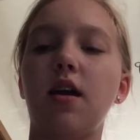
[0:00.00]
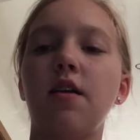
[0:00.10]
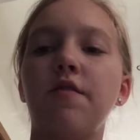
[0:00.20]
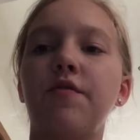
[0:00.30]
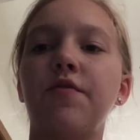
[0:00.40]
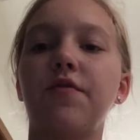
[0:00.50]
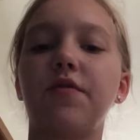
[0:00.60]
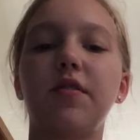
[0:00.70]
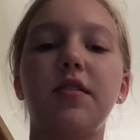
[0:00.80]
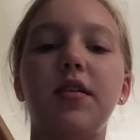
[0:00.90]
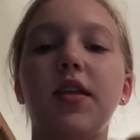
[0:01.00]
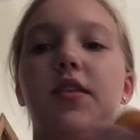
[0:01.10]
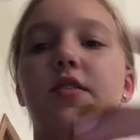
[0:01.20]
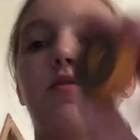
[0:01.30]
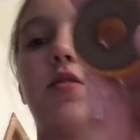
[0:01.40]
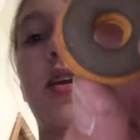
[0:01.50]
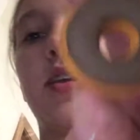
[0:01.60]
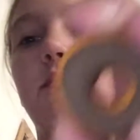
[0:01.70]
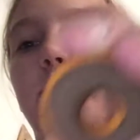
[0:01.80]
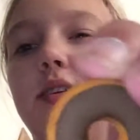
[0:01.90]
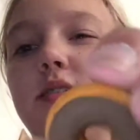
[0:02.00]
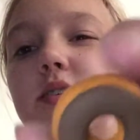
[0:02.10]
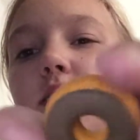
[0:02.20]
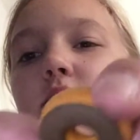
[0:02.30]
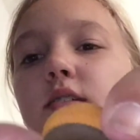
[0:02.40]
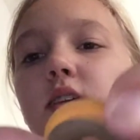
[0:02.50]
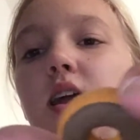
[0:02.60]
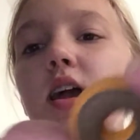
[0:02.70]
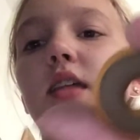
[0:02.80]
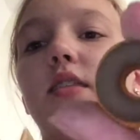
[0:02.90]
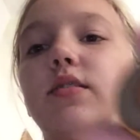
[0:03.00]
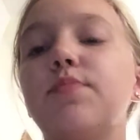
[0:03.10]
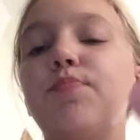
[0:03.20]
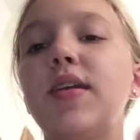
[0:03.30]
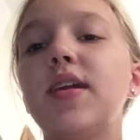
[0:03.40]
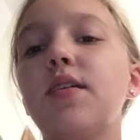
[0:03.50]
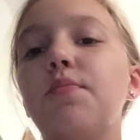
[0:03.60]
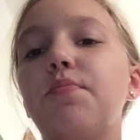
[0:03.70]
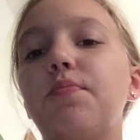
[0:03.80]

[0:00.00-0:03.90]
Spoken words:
of donut erasers. There's pink,